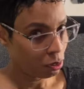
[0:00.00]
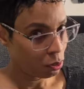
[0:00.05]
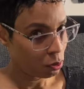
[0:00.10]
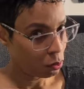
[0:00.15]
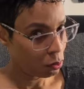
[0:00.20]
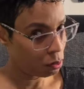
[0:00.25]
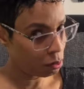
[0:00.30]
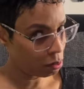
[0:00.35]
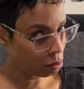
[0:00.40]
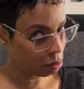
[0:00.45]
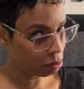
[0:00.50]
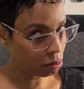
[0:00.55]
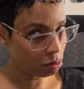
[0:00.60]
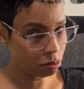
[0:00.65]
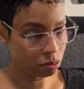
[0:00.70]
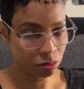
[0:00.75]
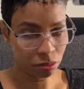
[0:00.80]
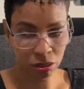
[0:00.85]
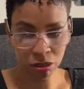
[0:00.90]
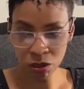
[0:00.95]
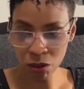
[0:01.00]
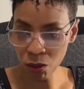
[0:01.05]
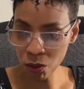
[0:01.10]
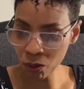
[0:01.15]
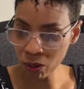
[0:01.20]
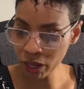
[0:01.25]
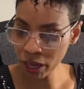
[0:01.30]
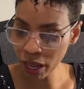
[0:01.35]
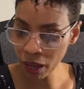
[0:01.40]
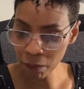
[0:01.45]
Oh,
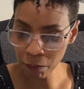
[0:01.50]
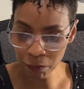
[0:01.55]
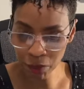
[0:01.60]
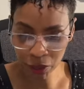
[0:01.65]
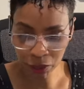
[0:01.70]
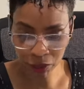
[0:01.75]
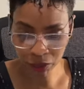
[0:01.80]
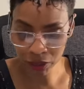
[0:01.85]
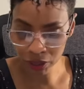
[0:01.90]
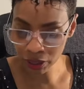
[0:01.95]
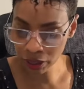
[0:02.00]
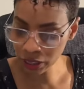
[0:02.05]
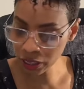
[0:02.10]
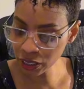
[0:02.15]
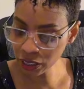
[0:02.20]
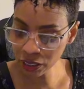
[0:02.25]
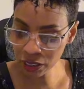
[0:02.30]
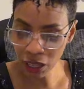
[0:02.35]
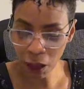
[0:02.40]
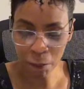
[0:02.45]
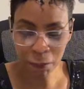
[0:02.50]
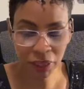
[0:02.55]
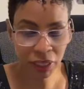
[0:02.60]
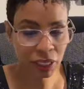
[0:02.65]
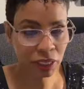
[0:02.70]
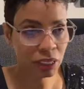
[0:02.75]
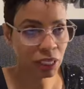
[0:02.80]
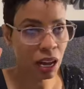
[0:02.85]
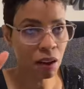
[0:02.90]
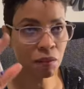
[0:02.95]
Lord, have mercy.
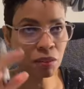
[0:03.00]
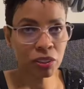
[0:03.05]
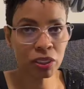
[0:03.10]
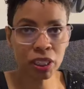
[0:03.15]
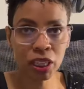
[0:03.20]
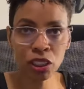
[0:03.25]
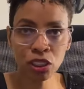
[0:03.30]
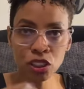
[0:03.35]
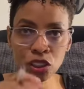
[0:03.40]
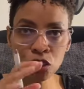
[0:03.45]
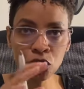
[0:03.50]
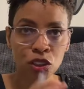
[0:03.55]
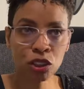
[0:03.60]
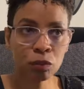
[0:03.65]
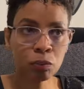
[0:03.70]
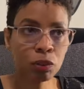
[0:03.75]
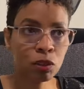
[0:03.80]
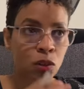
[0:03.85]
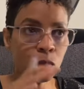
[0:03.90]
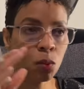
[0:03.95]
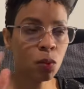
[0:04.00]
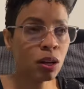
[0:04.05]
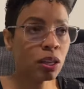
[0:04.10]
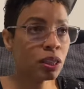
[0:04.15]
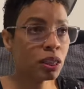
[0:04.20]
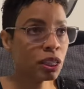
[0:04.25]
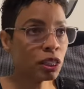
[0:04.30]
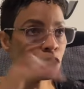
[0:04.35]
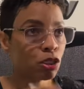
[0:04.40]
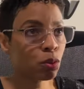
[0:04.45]
These conversations just be going
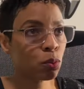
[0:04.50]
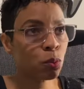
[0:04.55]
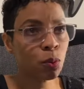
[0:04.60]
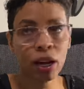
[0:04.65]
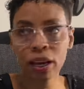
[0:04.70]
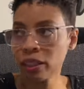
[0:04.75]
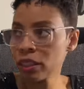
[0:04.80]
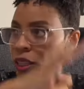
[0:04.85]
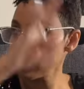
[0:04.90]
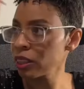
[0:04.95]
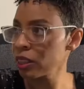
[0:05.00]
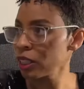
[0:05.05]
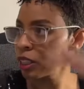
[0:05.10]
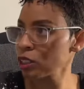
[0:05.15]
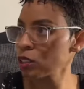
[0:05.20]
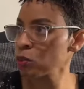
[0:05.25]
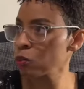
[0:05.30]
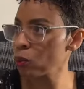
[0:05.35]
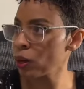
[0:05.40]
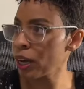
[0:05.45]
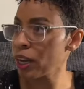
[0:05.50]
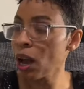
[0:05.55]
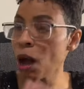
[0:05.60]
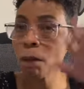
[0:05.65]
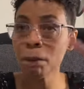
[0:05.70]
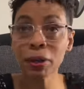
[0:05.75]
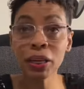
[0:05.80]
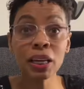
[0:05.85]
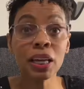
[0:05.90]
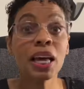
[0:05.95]
this way, then this way. I
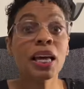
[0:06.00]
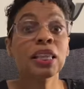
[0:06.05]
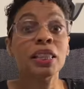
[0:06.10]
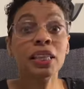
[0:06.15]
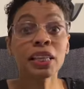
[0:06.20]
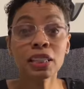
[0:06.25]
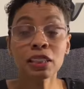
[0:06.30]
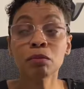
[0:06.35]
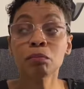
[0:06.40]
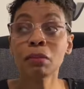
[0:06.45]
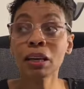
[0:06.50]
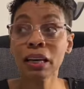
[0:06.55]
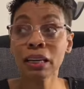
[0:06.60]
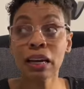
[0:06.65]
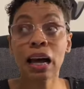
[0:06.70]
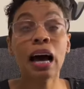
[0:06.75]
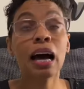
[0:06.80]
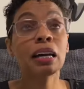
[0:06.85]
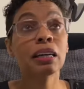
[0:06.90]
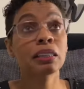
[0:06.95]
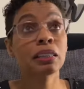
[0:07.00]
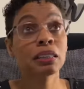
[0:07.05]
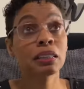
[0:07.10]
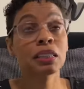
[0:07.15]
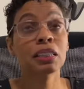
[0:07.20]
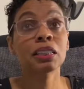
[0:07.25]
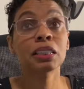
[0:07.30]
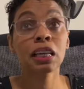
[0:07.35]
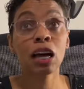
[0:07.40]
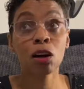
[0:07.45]
mean, this man
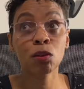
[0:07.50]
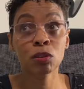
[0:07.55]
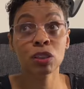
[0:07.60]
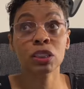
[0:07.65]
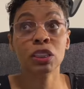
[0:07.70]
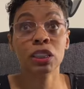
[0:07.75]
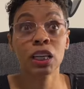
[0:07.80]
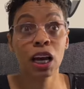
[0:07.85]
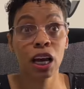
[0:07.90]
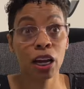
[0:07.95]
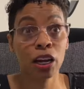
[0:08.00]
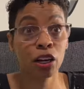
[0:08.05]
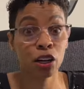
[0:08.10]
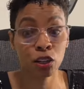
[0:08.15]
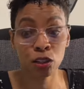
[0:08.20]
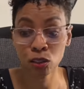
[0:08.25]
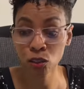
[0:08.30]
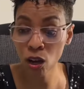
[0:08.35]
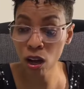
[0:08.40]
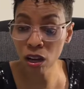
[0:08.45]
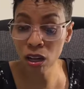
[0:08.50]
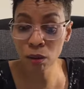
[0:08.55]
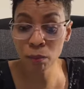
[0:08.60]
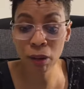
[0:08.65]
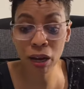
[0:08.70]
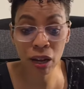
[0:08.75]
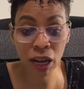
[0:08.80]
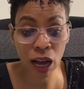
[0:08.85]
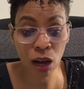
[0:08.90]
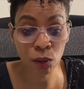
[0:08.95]
honestly sounded tired. Talk
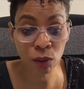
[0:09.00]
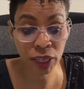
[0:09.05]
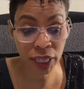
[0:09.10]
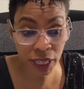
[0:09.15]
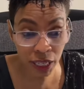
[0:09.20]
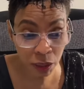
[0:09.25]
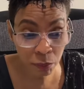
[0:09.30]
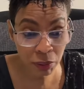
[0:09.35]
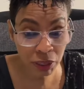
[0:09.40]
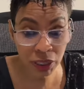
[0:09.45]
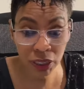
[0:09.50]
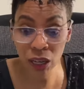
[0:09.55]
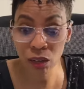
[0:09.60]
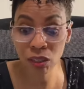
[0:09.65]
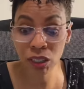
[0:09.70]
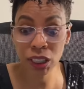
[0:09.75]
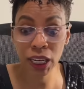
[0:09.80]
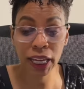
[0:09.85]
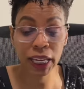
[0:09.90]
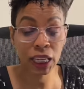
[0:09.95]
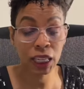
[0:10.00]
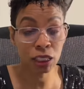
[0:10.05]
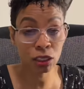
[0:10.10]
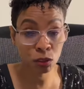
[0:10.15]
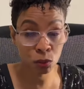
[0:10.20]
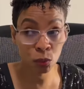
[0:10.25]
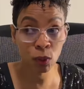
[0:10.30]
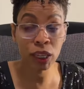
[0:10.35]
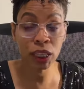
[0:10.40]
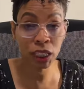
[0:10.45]
about how he be sounding like he's
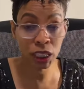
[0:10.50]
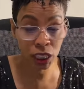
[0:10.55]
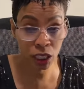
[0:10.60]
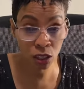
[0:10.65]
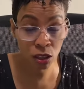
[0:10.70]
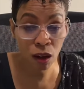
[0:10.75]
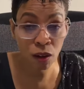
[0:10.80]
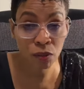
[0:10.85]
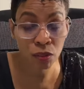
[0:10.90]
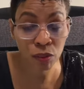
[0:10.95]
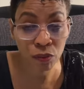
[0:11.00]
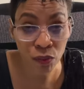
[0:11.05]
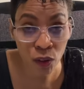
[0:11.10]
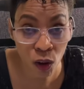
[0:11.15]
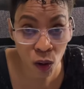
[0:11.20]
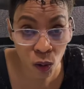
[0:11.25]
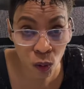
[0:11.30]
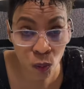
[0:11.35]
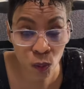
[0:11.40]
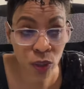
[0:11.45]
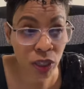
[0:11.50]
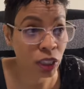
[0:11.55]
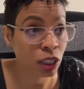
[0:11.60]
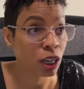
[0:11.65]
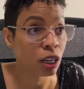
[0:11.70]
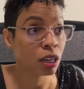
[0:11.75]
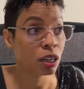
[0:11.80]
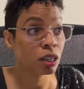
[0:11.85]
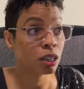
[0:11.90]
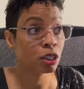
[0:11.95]
ready to get off the phone with
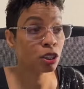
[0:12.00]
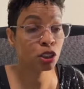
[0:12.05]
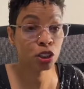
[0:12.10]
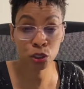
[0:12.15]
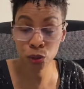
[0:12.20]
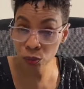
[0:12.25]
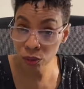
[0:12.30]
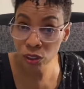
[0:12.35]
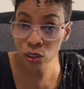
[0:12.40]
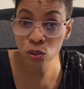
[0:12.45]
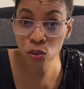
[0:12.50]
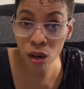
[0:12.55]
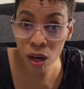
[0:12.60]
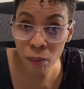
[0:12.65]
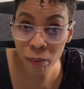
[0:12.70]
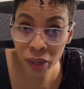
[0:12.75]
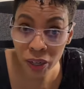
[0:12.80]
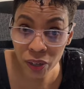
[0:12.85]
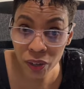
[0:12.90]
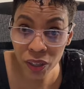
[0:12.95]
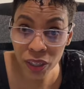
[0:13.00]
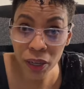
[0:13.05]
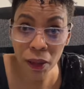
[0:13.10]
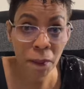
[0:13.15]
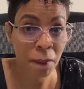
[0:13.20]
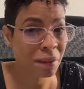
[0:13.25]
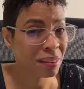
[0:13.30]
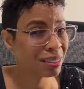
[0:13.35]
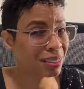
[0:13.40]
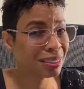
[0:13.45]
Shirley Strawberry
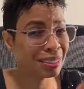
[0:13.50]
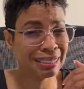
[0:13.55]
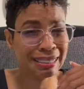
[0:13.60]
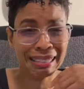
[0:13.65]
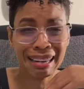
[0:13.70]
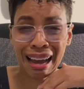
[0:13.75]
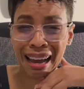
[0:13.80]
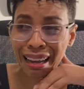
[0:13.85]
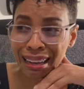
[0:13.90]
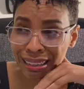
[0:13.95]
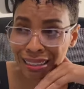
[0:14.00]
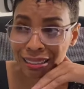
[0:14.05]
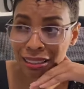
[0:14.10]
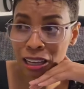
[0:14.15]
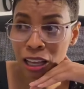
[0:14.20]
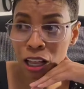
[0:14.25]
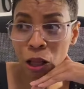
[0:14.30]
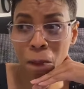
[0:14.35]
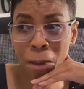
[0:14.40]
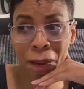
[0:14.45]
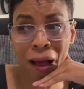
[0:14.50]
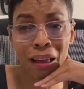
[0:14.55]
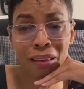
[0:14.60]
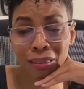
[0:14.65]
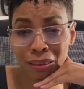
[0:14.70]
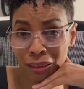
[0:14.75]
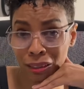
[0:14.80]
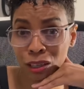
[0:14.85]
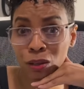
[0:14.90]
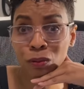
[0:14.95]
tonight. I
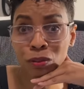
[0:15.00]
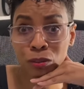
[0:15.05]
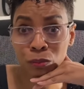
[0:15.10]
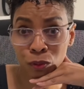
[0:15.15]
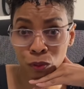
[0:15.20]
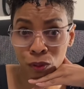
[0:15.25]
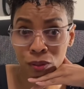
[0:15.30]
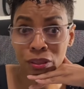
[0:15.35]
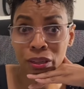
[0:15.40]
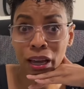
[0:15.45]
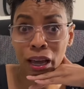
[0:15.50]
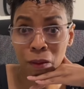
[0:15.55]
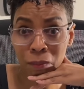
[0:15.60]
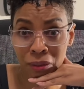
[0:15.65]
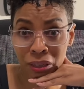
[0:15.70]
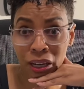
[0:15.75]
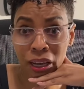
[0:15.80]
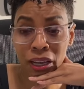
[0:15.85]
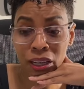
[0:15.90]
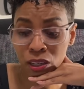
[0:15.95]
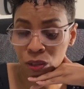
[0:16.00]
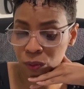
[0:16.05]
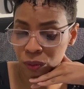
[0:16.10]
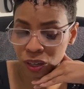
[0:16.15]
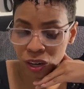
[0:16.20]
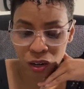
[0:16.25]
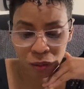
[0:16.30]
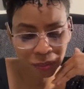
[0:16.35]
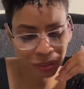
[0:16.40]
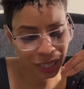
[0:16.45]
think he was more than happy to hang out with
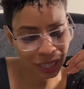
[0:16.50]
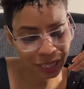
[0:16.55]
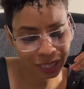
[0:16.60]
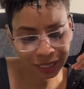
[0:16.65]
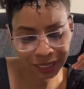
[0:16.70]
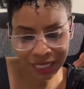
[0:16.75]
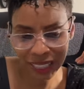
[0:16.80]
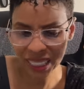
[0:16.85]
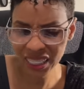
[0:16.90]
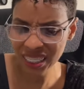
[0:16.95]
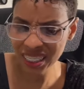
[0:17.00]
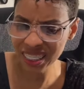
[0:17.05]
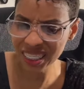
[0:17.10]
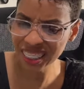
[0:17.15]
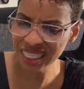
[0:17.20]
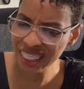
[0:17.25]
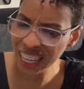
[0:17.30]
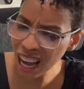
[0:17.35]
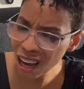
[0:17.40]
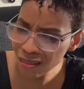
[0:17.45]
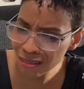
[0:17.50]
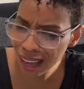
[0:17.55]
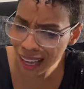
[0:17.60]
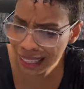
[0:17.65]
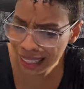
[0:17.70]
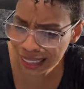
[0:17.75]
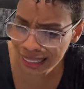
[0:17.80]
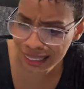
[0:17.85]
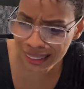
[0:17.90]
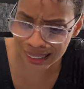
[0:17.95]
her. But like I said, he just didn't sound
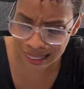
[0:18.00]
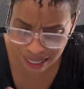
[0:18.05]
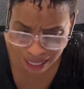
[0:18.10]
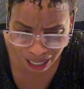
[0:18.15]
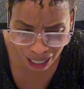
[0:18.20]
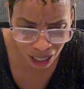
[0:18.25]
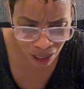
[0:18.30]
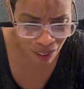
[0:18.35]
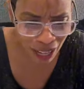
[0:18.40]
like himself.